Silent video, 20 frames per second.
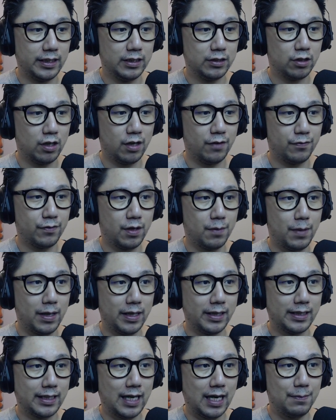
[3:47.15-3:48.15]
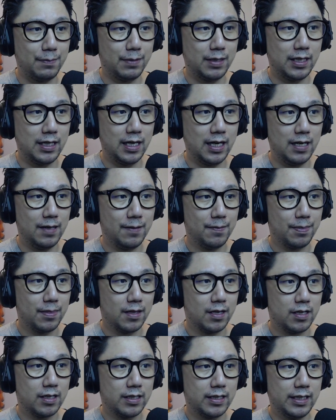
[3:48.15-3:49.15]
So I've got my game here
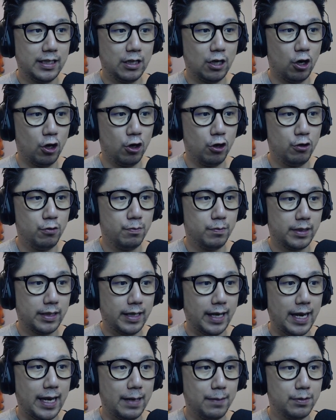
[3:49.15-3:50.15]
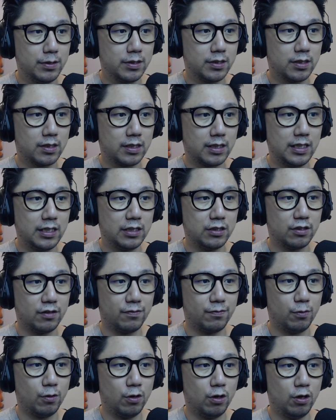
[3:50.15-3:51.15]
in Home, Games, Gears of
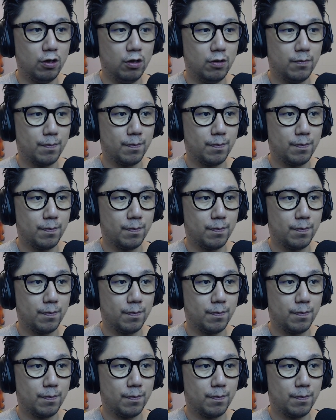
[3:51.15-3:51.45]
War.